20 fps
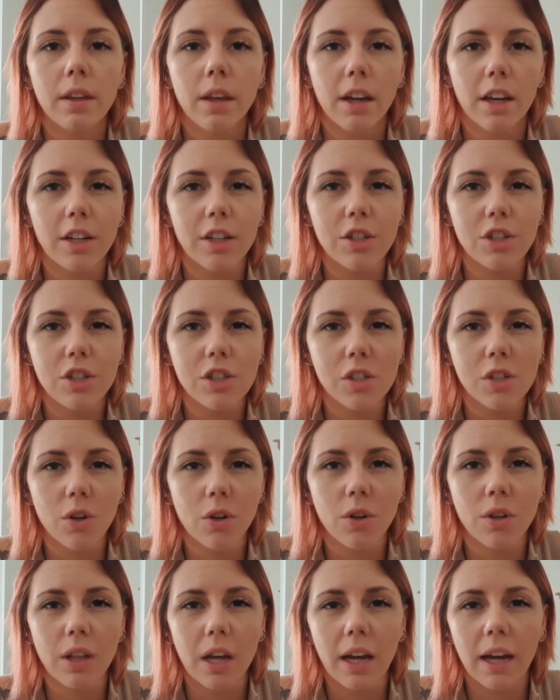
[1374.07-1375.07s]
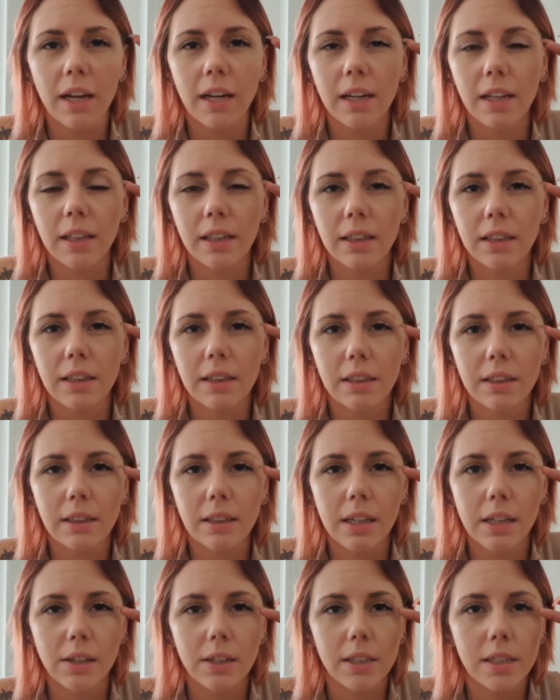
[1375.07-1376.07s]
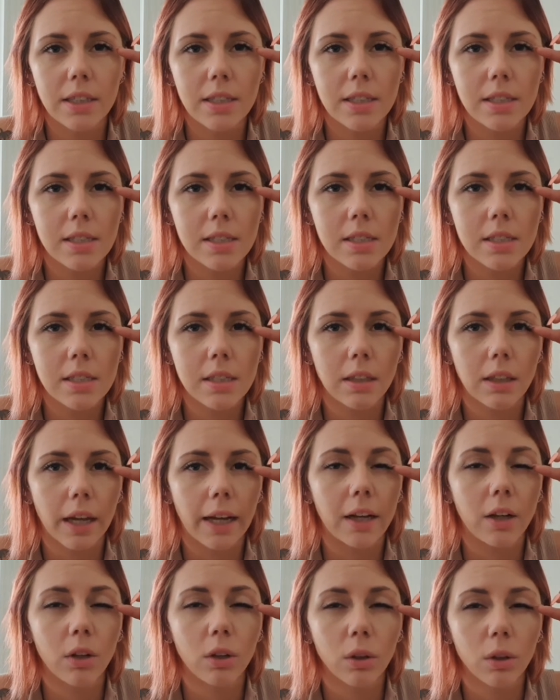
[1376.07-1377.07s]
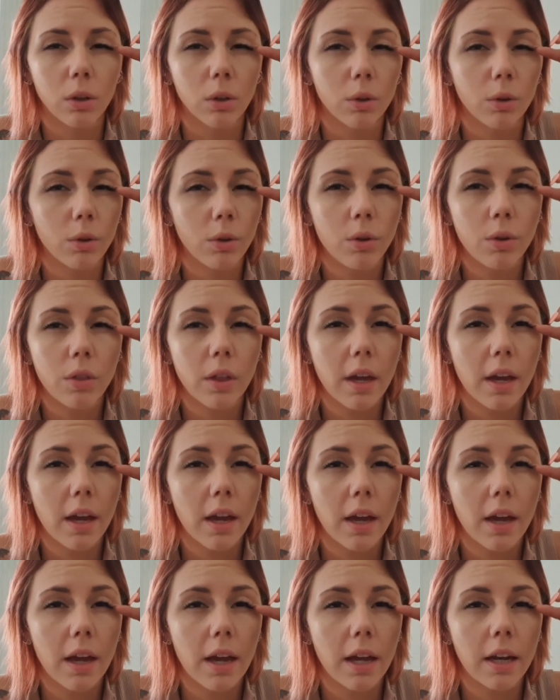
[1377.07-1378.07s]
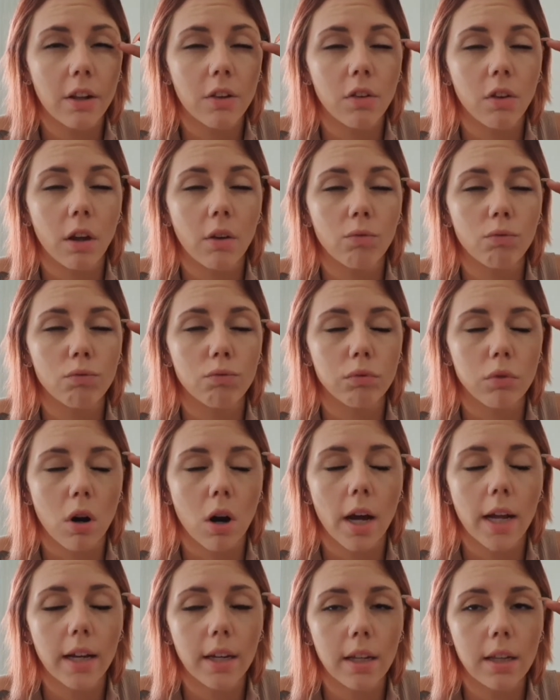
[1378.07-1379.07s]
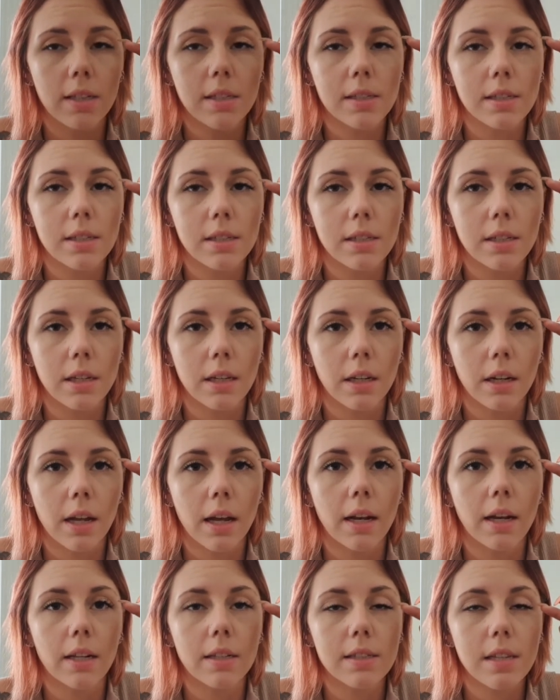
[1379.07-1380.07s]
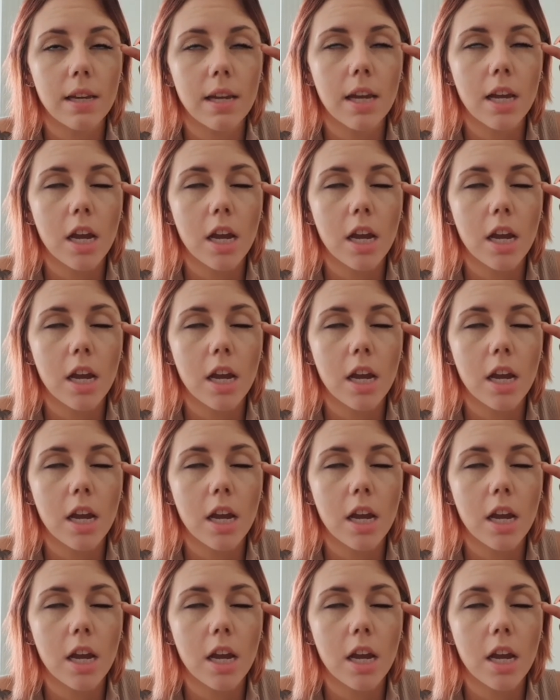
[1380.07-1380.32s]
I just know that there is like glue there and it's like right near the skin and it's